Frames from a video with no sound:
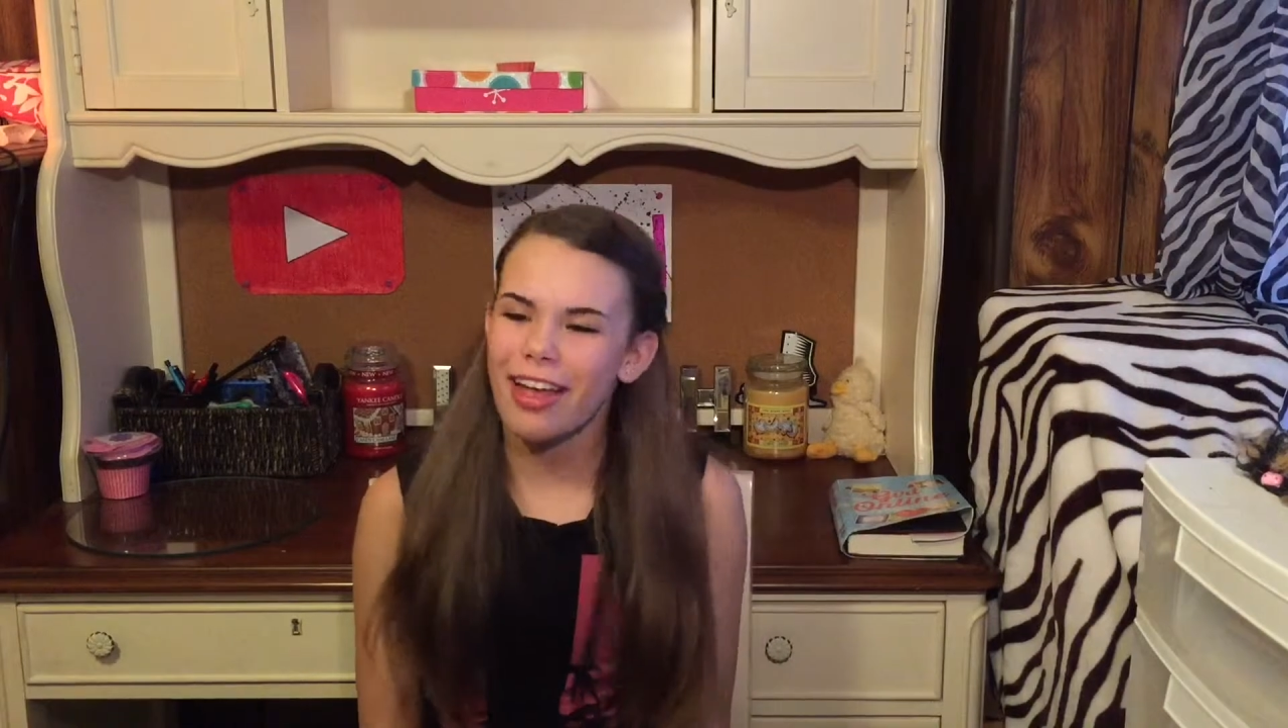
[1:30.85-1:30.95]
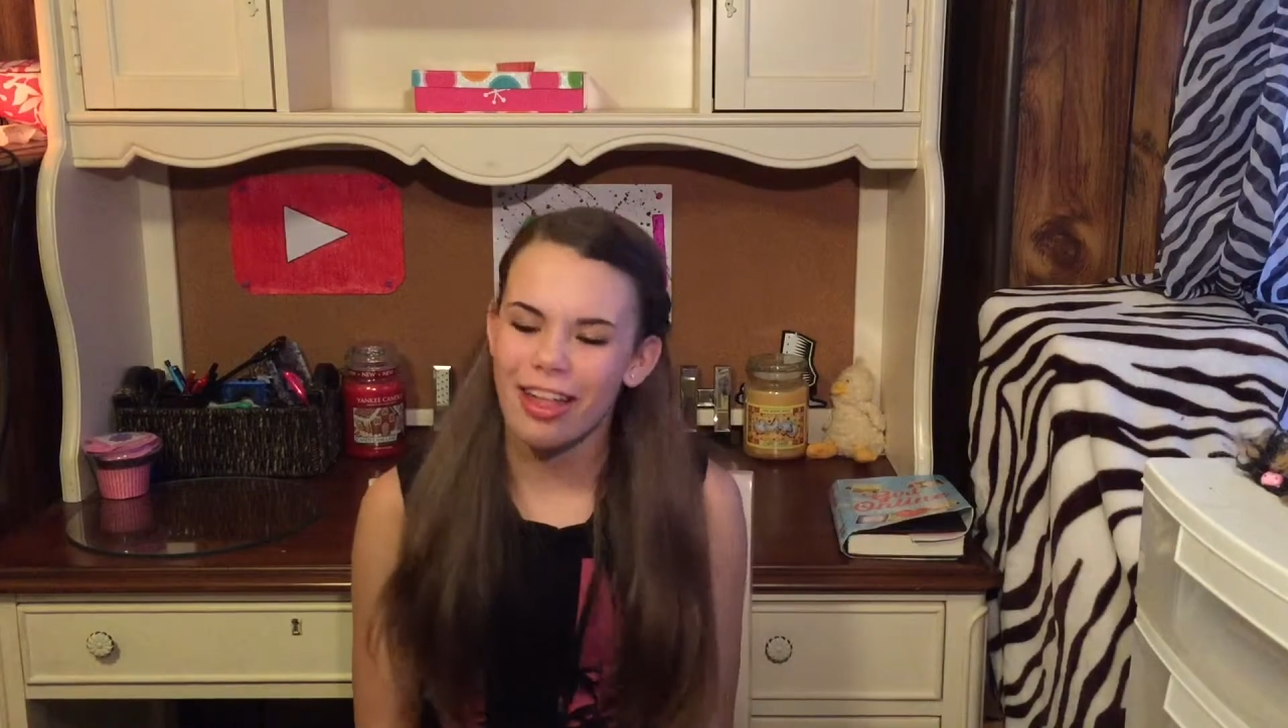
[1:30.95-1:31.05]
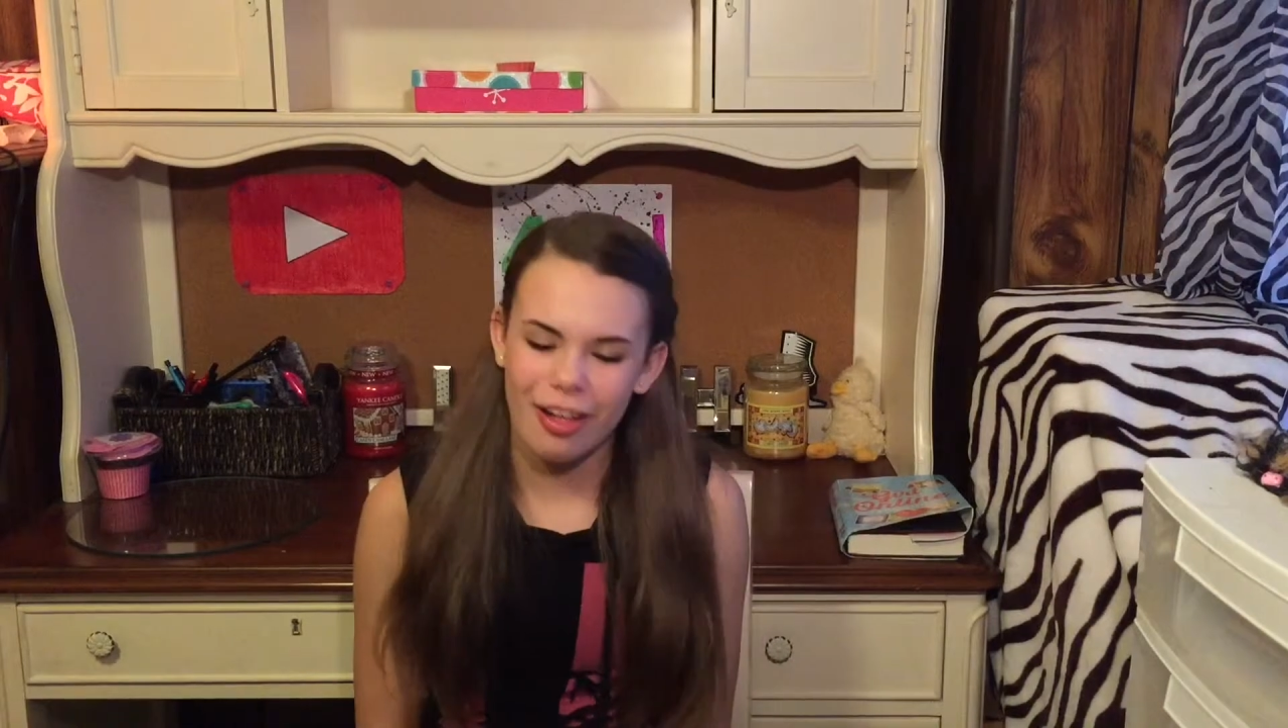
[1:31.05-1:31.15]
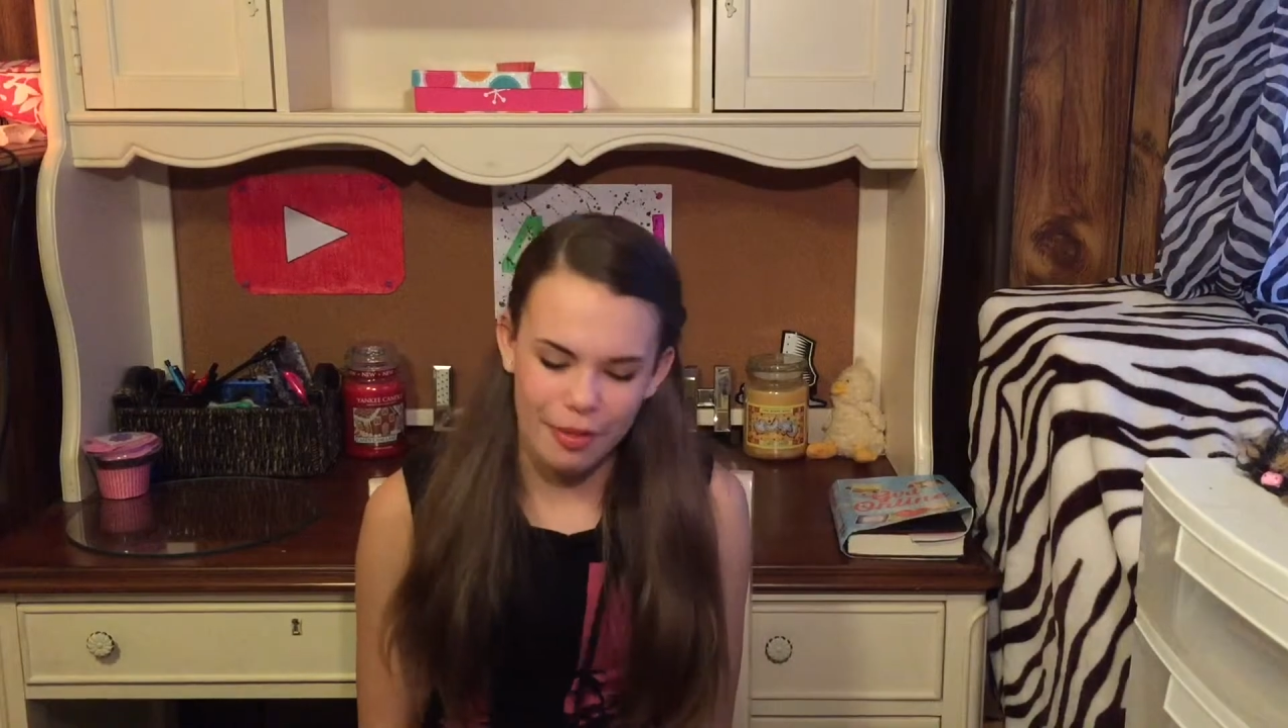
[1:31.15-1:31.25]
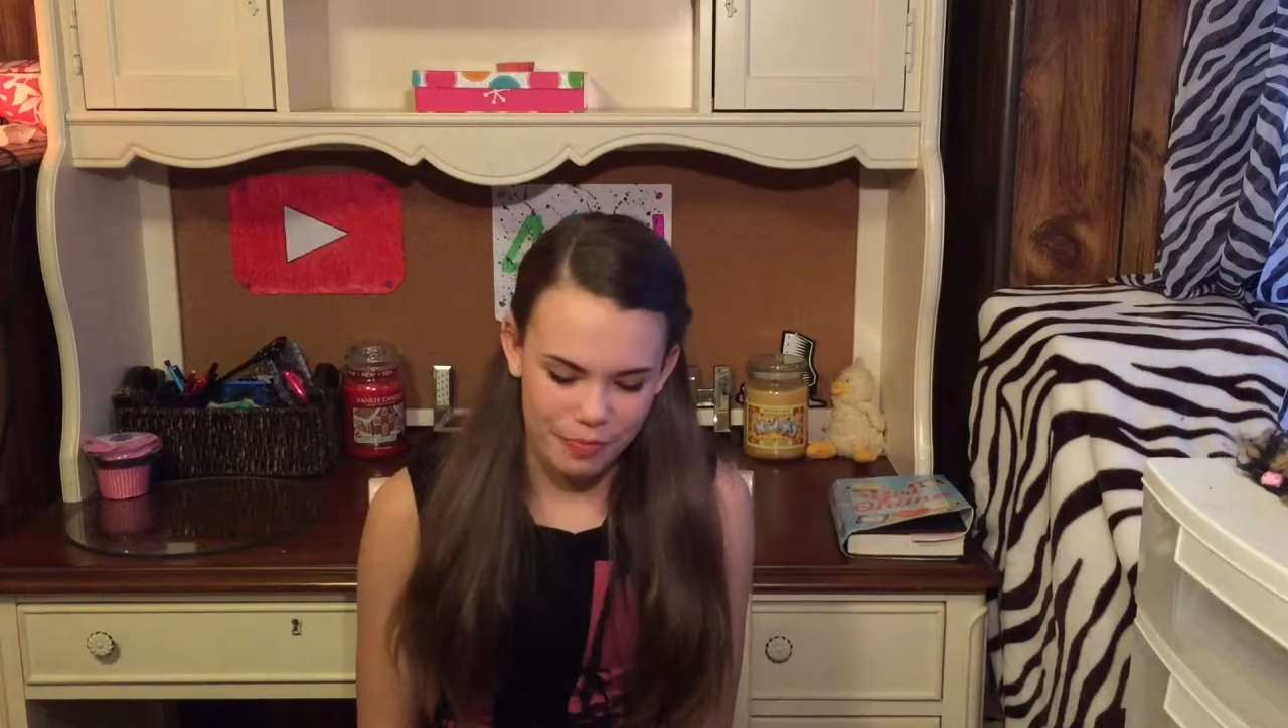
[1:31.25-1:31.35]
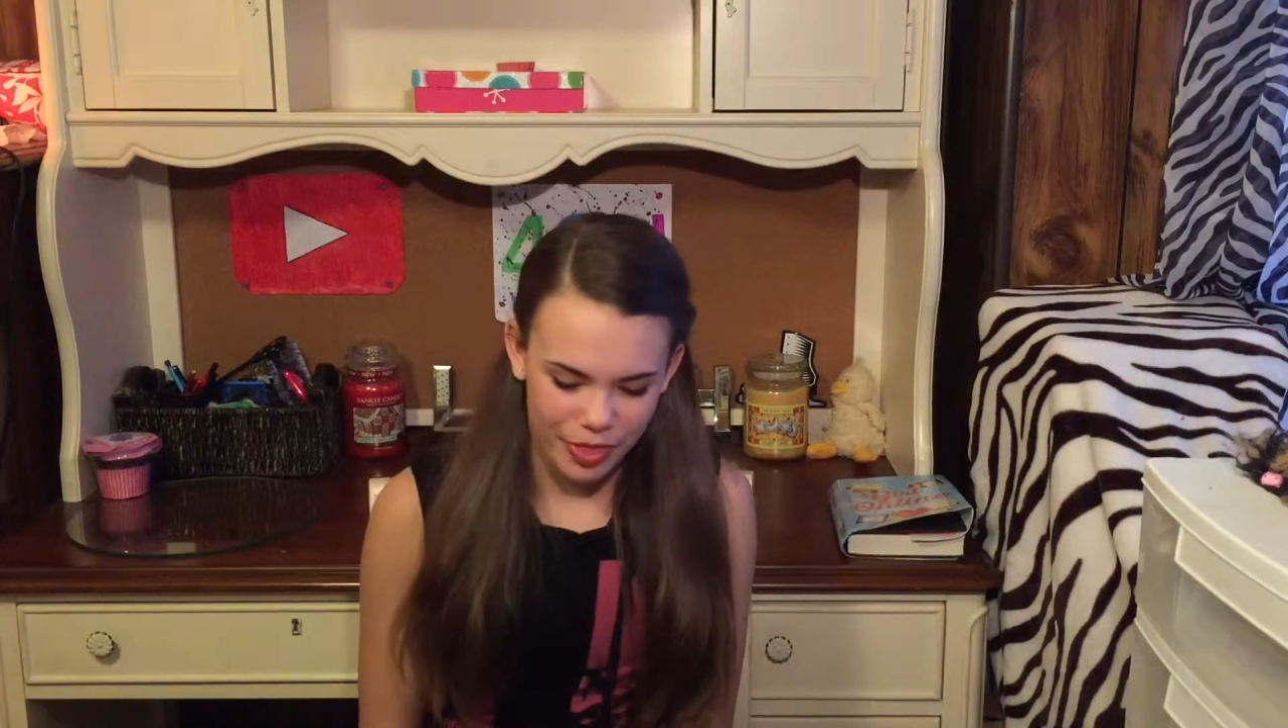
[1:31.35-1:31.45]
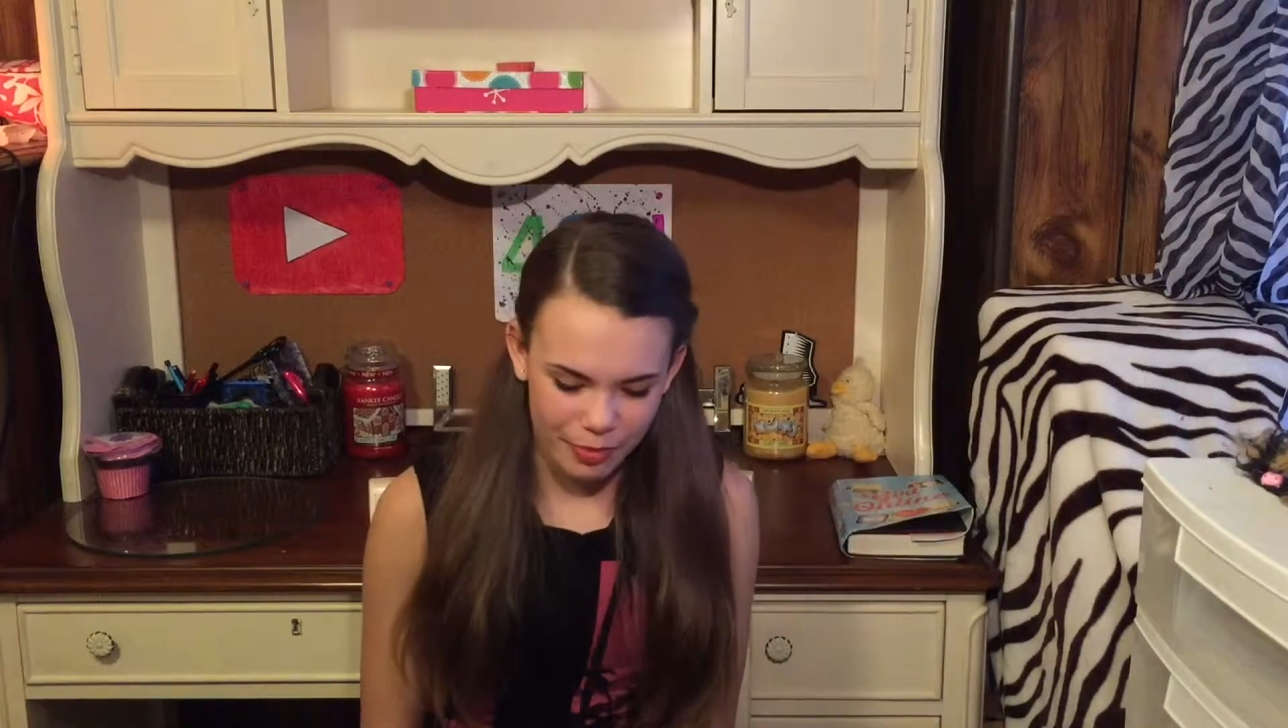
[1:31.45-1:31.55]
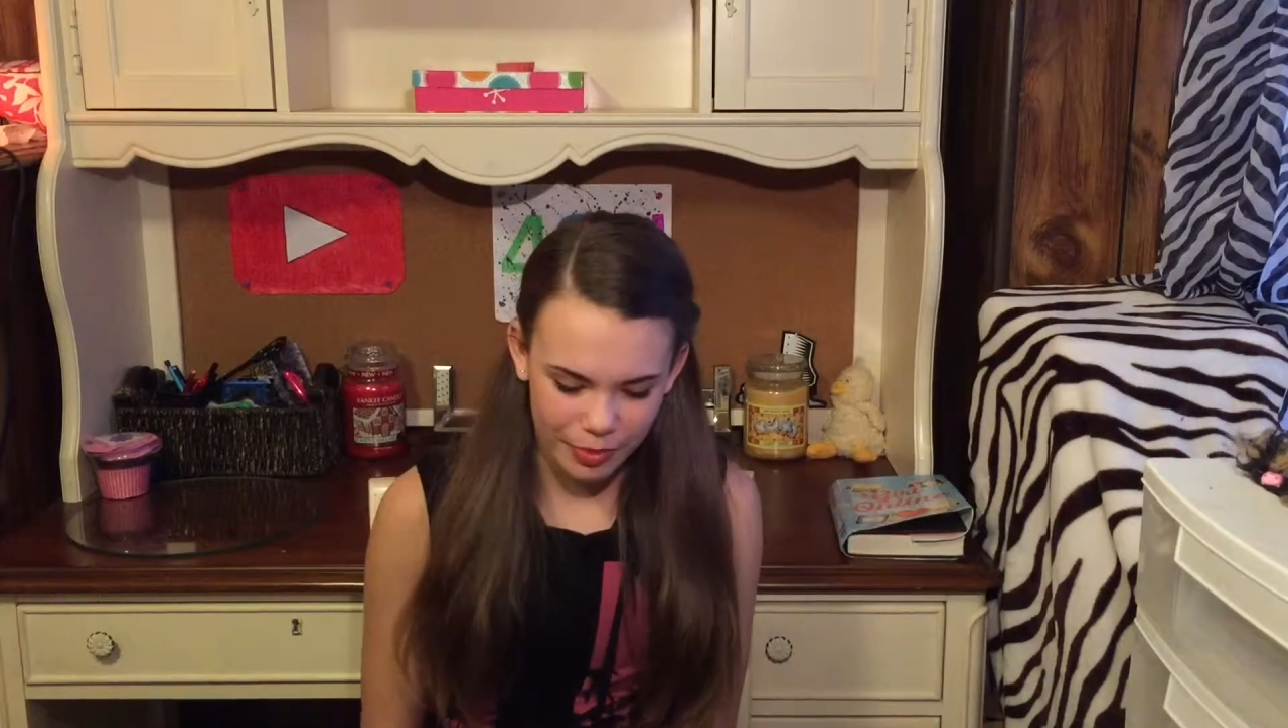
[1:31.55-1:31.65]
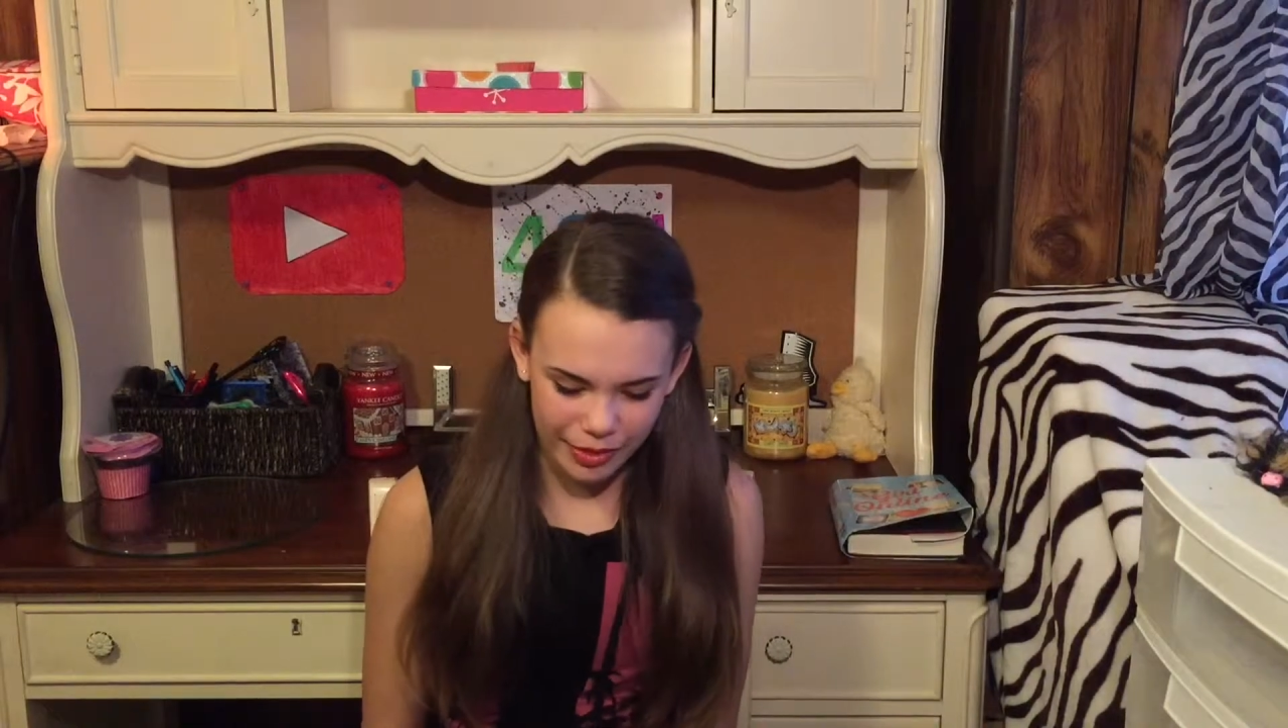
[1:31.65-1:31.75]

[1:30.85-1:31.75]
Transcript: the